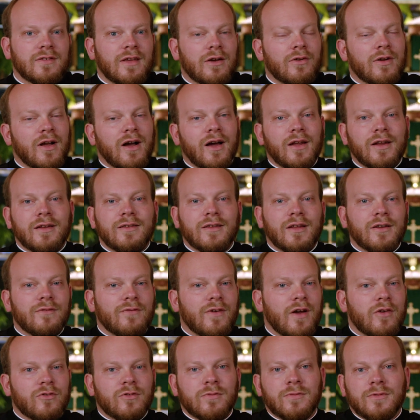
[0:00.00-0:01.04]
how God
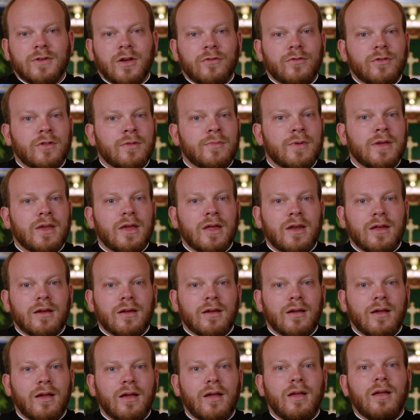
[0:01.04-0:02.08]
identifies himself in the beginning.
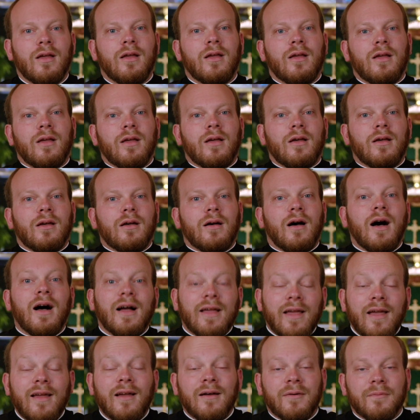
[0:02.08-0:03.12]
I
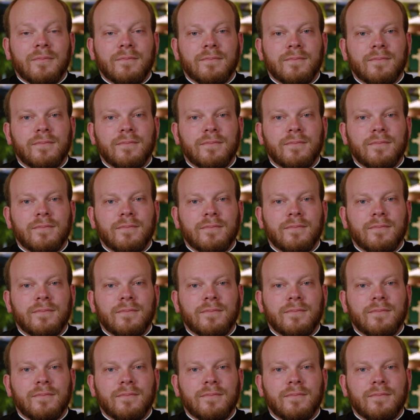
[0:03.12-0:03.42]
am.